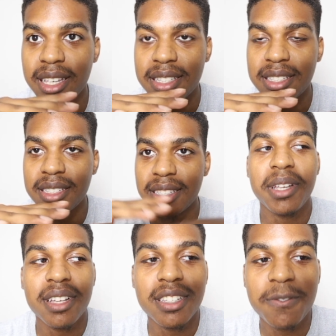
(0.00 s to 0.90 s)
it's
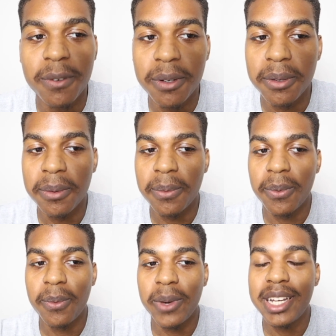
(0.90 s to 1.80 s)
because for
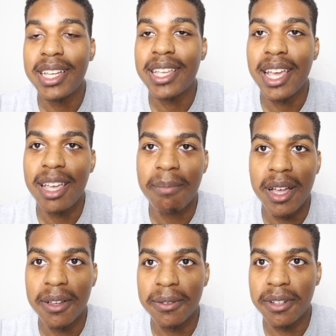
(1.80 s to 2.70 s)
when it came
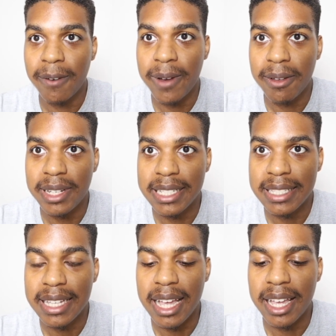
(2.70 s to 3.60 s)
out around its
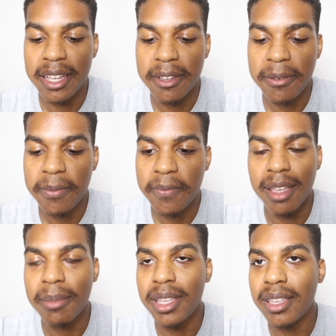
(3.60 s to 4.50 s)
time,
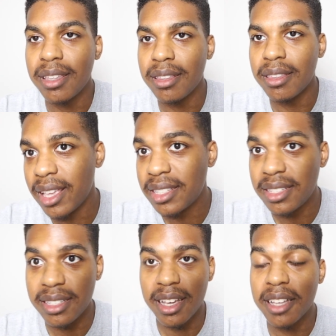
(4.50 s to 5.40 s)
I mean, it's
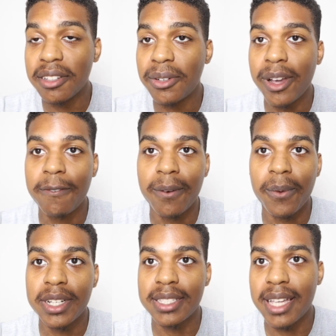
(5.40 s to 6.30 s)
done great for
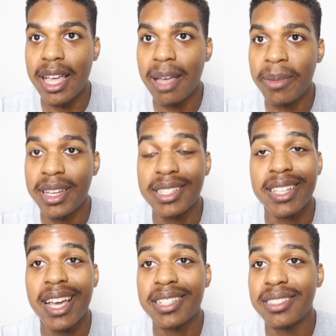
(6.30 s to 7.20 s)
what its time, and it's
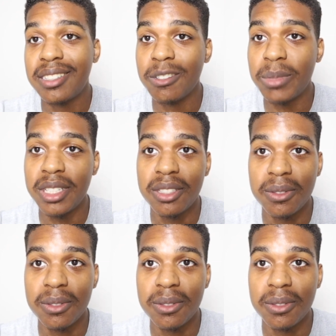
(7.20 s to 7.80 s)
actually still being